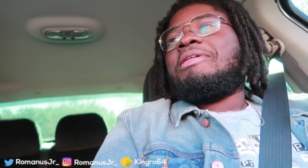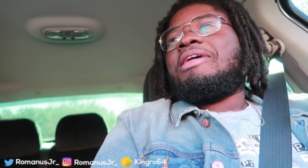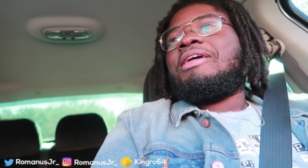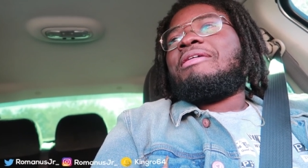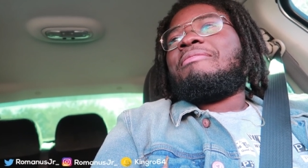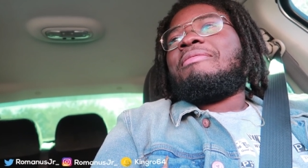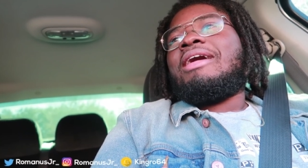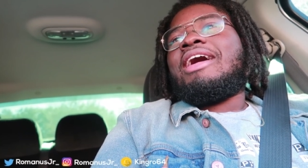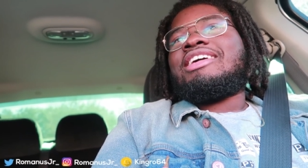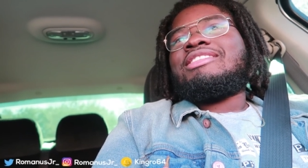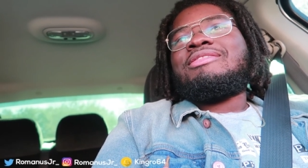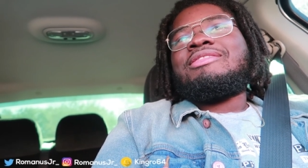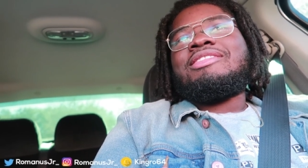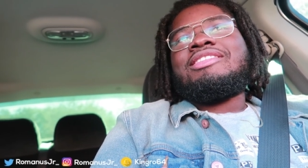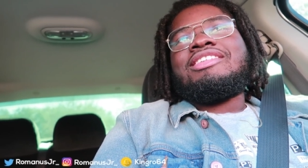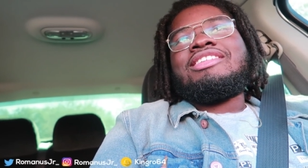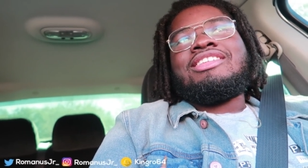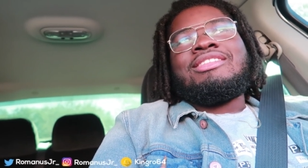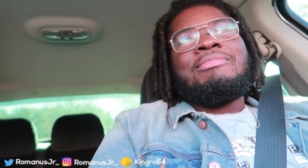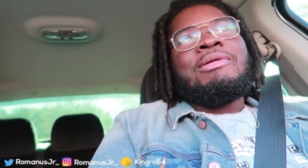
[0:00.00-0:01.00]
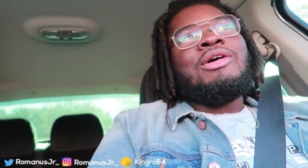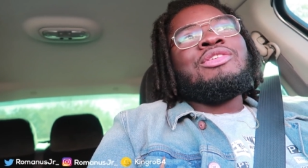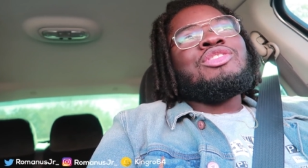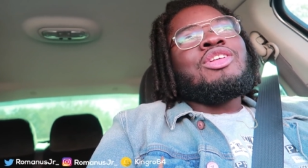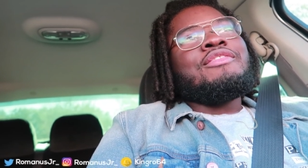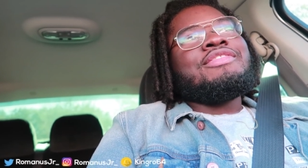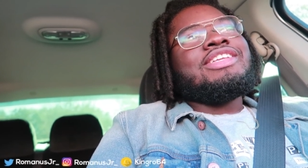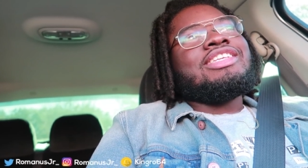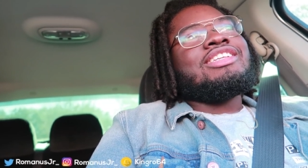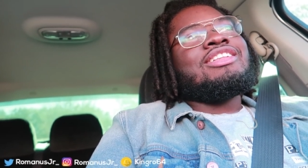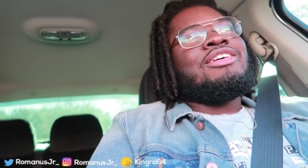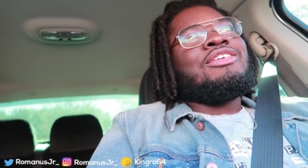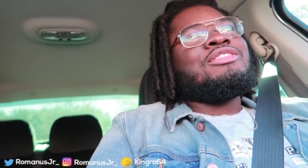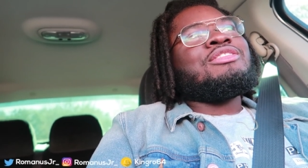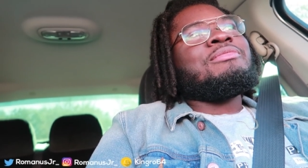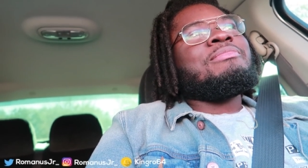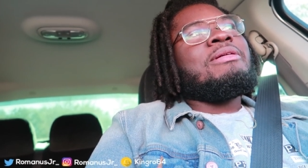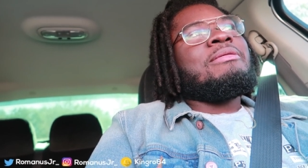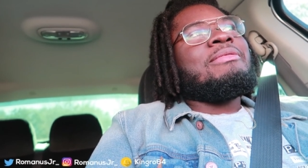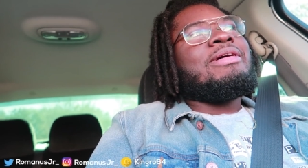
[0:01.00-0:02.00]
mailbox, the post office that's
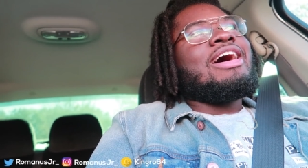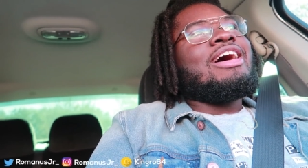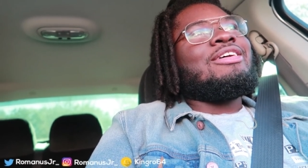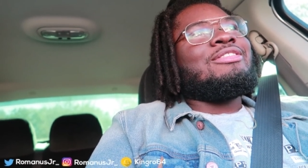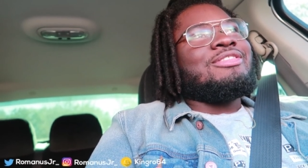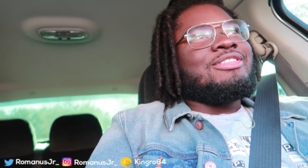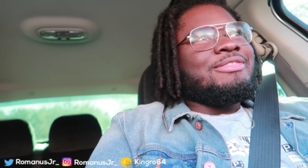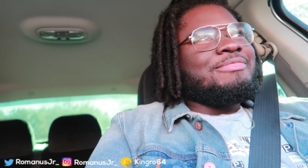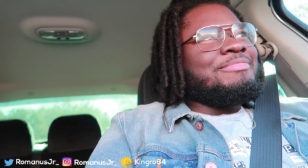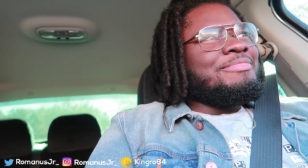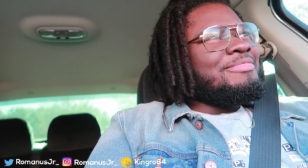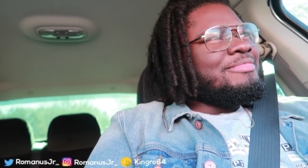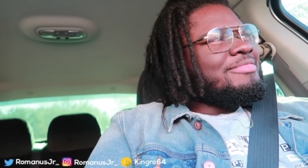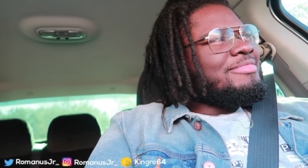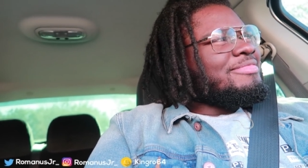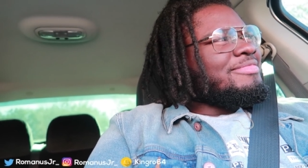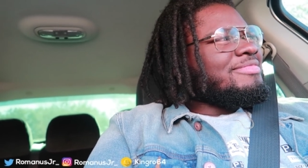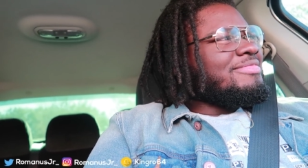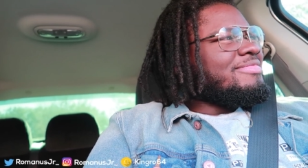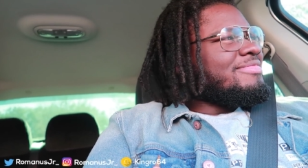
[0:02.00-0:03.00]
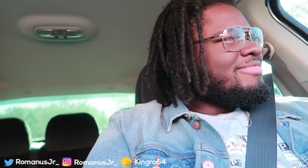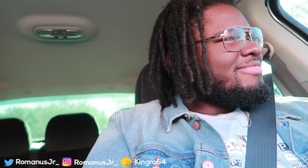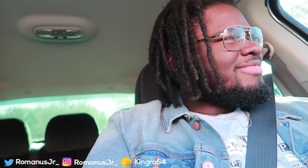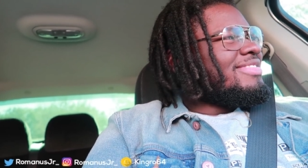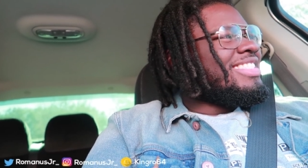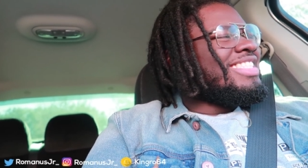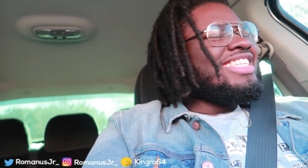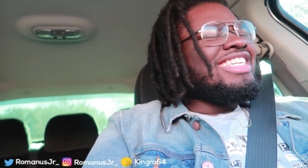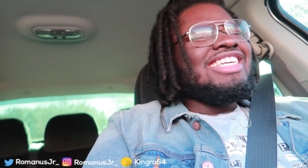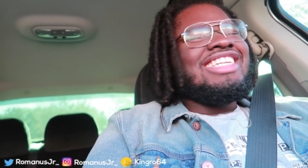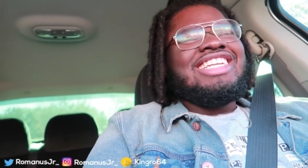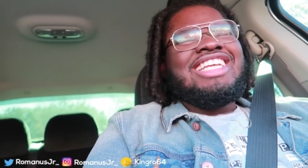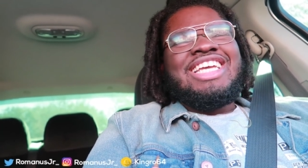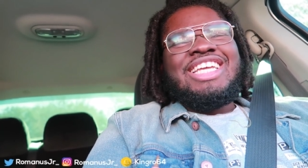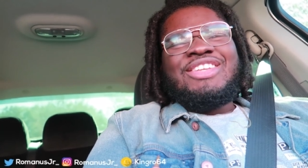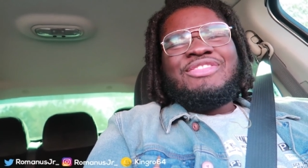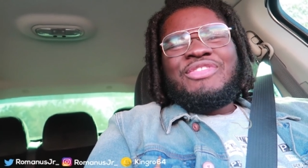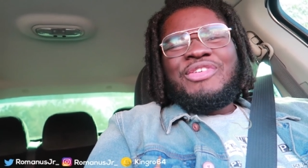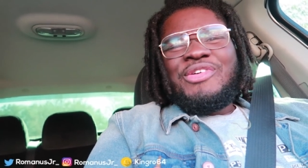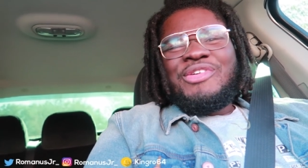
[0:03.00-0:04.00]
closer by my house
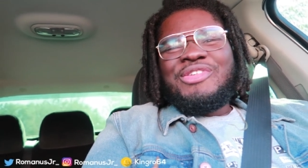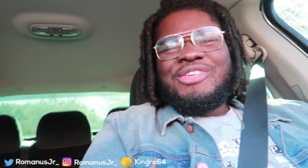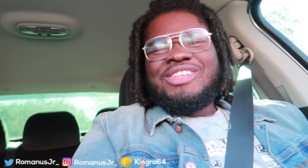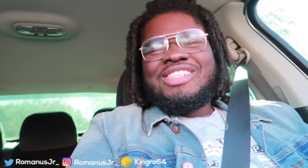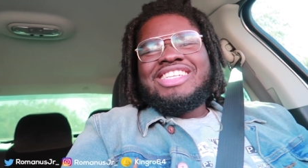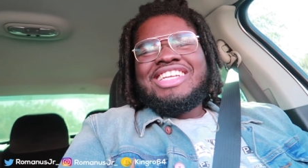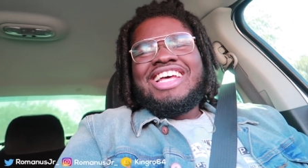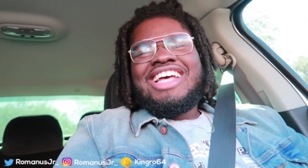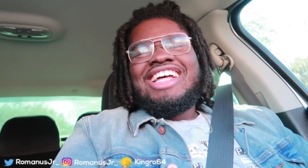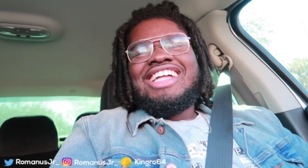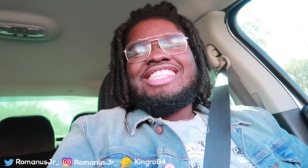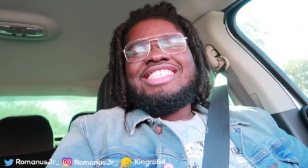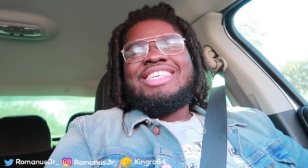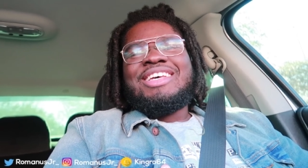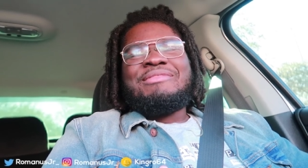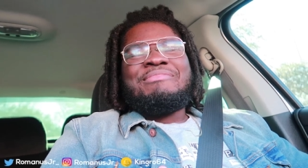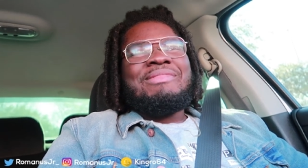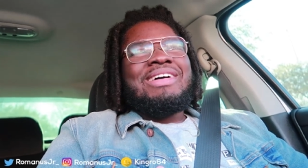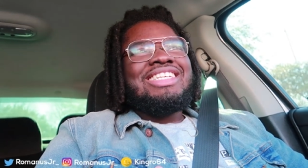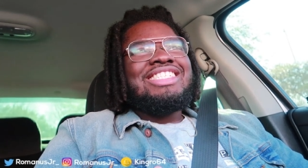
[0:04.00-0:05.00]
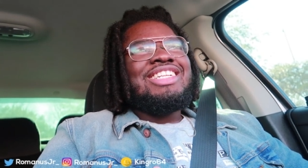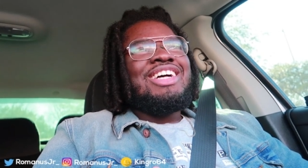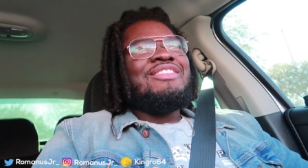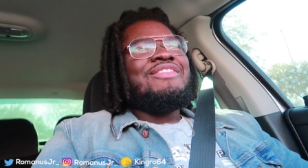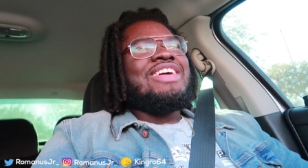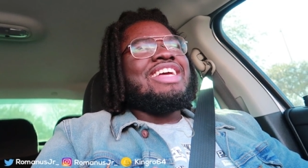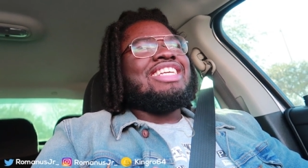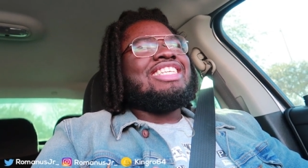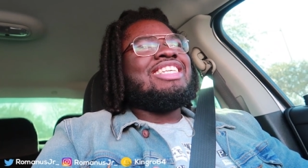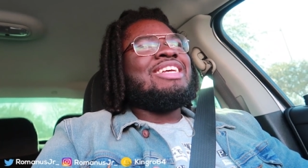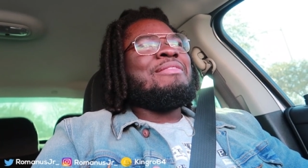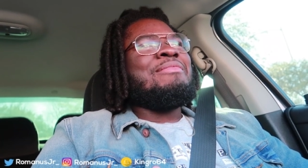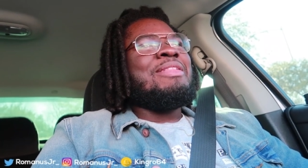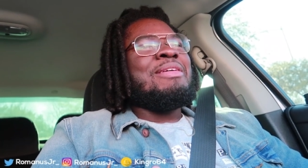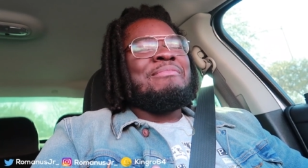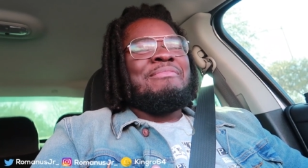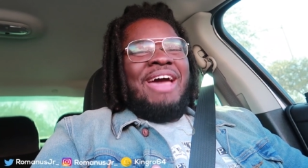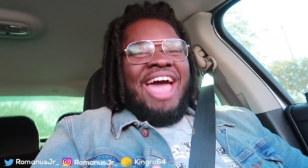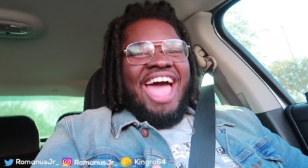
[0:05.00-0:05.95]
these fools took my stuff and shipped it